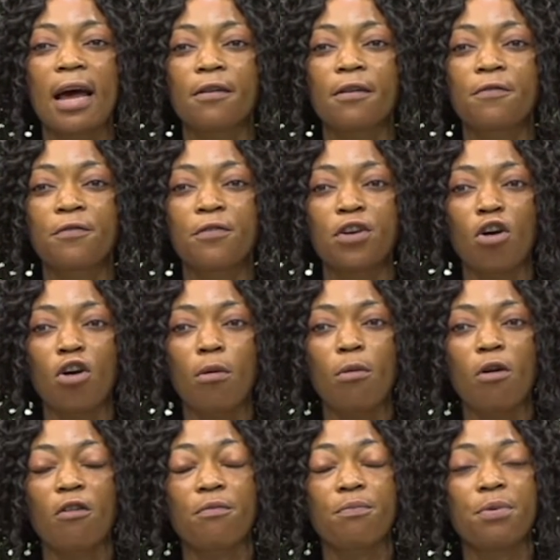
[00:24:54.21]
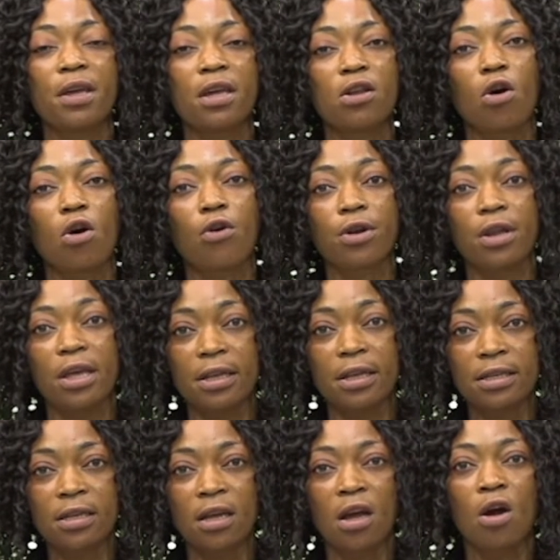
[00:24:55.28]
and freedom of being on
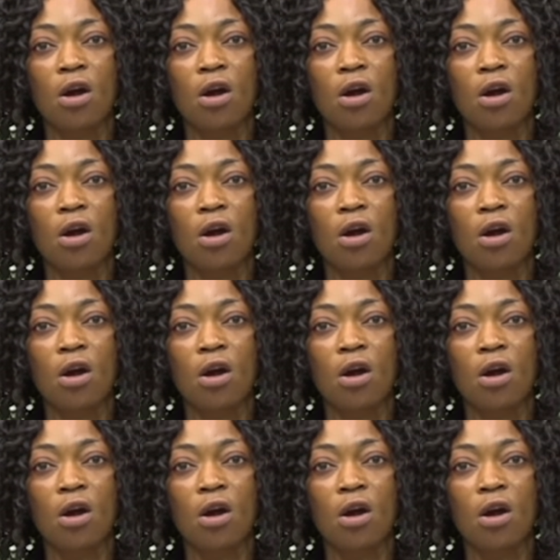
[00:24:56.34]
its